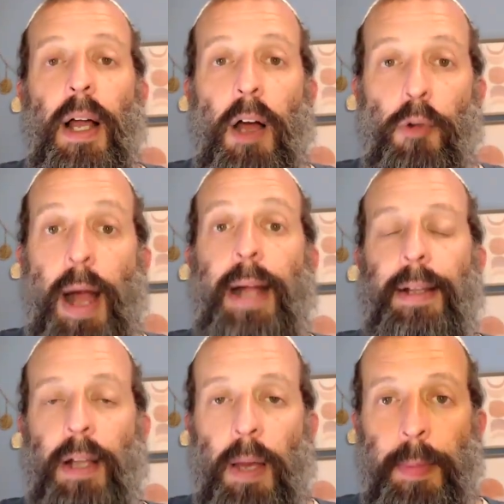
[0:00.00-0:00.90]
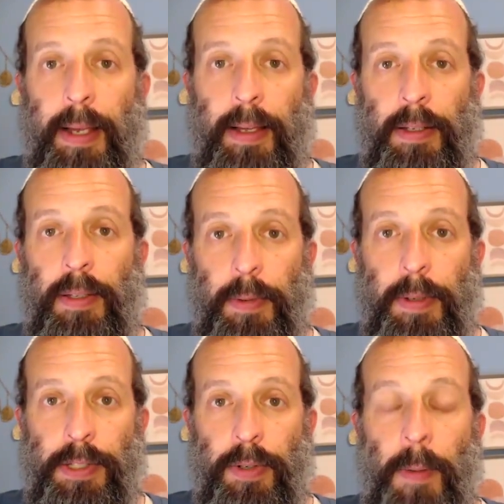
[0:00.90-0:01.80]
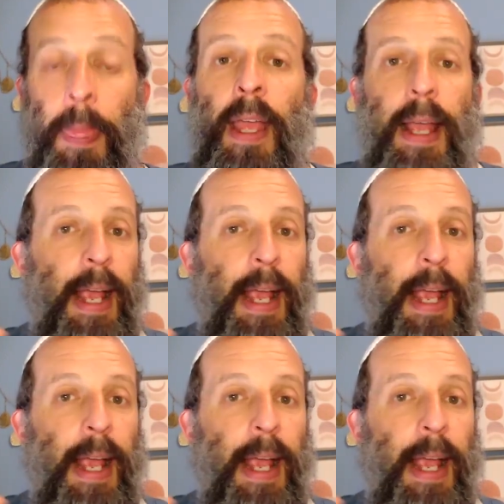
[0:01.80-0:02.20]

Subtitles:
a rocket coming into Israel.